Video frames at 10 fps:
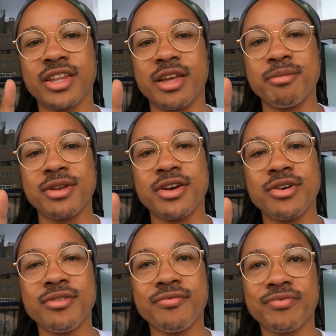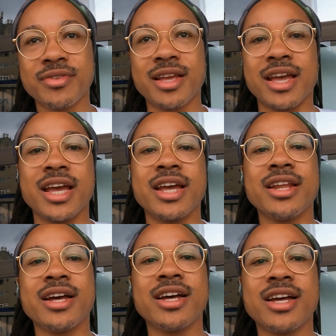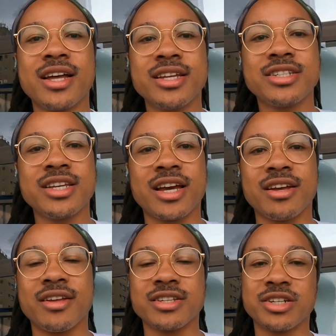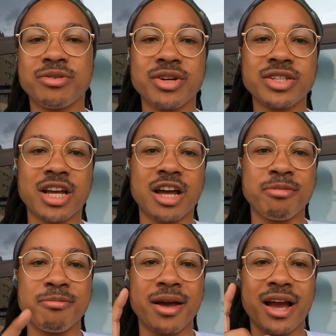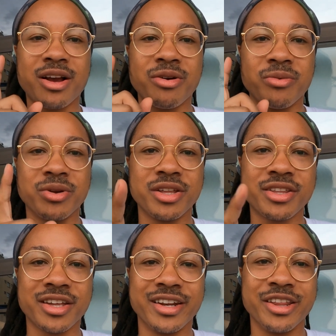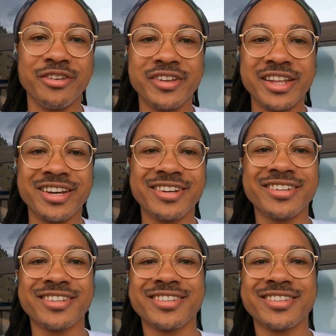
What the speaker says: let me know. And as always, I'll be back with another video.